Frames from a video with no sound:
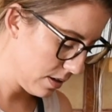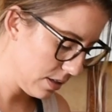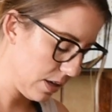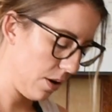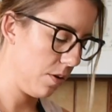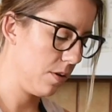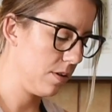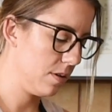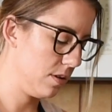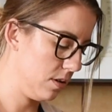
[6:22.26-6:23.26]
So
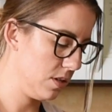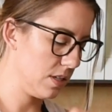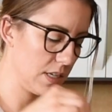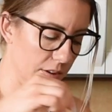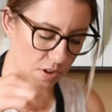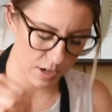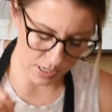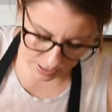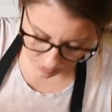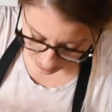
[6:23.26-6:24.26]
just to give you an
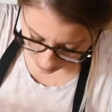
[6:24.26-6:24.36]
idea of what